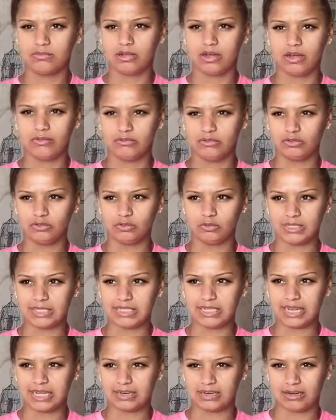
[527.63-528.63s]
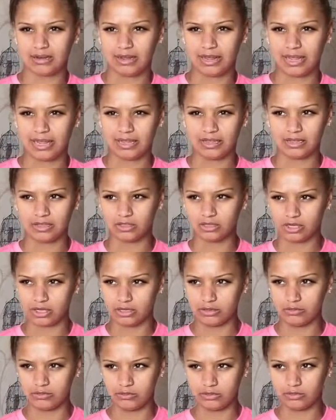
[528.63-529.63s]
I've just always had like a
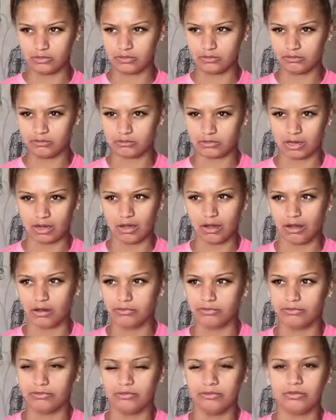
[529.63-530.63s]
toned calf.